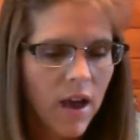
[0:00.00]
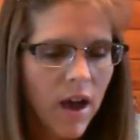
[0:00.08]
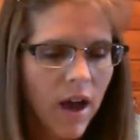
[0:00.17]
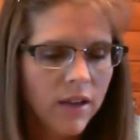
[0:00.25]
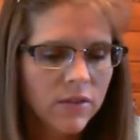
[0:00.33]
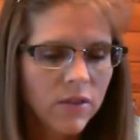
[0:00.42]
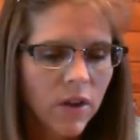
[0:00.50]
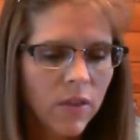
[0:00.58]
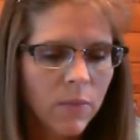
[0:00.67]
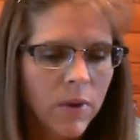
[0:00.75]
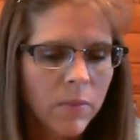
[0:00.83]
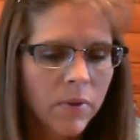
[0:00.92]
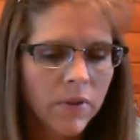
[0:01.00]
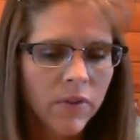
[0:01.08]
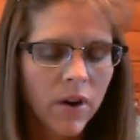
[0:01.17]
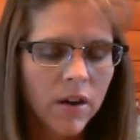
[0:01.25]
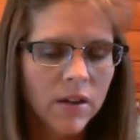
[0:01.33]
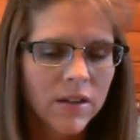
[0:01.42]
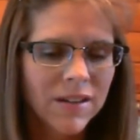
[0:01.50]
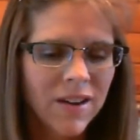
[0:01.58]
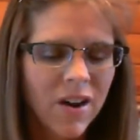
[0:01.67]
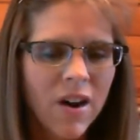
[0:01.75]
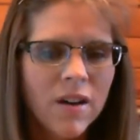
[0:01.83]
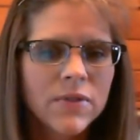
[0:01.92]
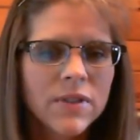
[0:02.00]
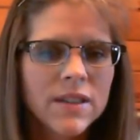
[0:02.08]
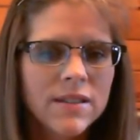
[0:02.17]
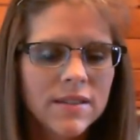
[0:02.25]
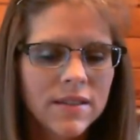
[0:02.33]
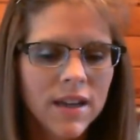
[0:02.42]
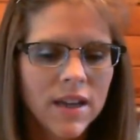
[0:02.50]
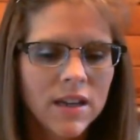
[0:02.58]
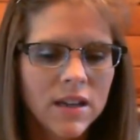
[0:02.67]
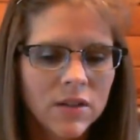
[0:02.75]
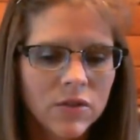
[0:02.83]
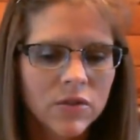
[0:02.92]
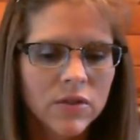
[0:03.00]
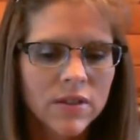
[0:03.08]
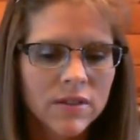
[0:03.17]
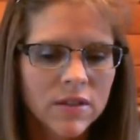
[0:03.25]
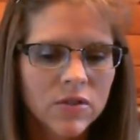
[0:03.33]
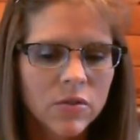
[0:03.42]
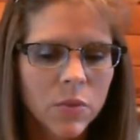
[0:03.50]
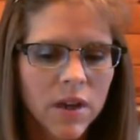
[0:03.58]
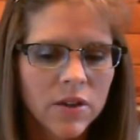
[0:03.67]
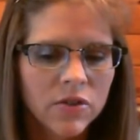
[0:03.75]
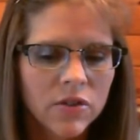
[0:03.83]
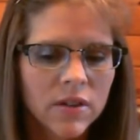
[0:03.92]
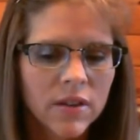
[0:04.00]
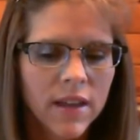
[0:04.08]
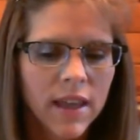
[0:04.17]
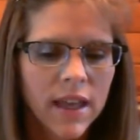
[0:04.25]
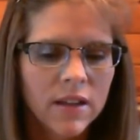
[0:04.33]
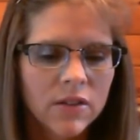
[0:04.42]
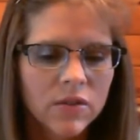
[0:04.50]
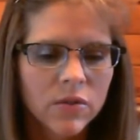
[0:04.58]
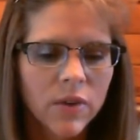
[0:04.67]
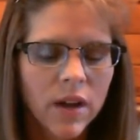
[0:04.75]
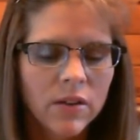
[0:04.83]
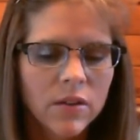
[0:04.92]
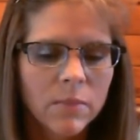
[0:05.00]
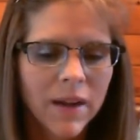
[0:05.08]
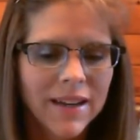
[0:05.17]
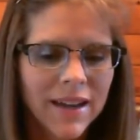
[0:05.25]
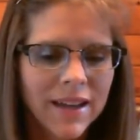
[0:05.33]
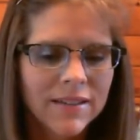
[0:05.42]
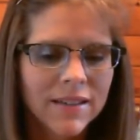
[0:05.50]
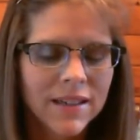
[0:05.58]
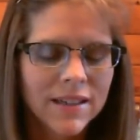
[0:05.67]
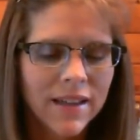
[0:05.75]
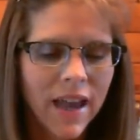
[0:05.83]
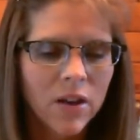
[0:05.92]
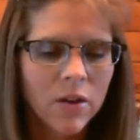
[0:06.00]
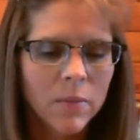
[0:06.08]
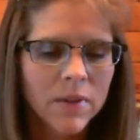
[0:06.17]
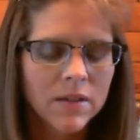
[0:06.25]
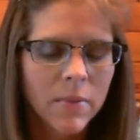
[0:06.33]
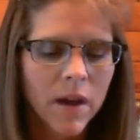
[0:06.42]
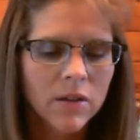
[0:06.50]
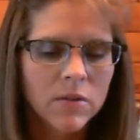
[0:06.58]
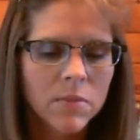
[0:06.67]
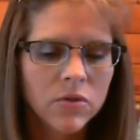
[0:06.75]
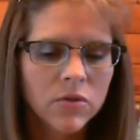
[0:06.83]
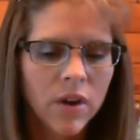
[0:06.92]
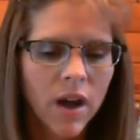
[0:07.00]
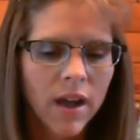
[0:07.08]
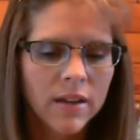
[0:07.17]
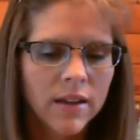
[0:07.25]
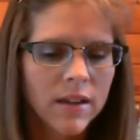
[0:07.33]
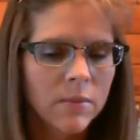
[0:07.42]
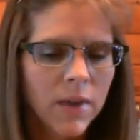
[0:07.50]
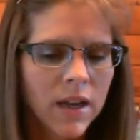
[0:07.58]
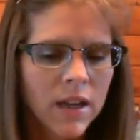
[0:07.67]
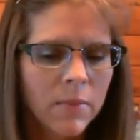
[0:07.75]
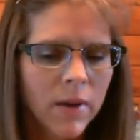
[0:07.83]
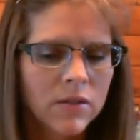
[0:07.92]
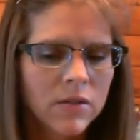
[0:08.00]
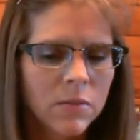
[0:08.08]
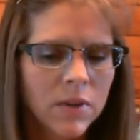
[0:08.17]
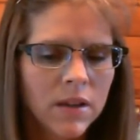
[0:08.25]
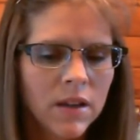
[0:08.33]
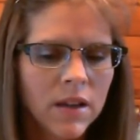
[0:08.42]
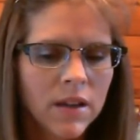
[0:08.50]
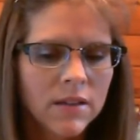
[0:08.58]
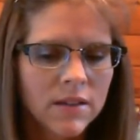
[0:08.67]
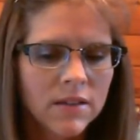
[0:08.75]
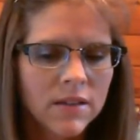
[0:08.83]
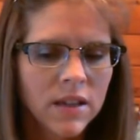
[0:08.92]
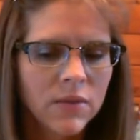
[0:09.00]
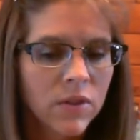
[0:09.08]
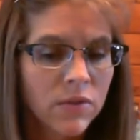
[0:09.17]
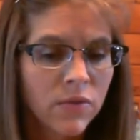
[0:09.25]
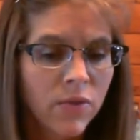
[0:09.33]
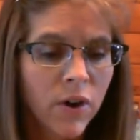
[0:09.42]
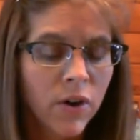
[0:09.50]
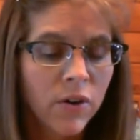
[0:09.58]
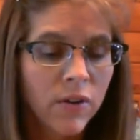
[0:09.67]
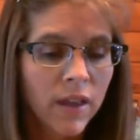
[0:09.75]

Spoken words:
I saw the people of God in an awfully dangerous situation, surrounded by nets and entanglements, about to be tried, and many about to be deceived and fall.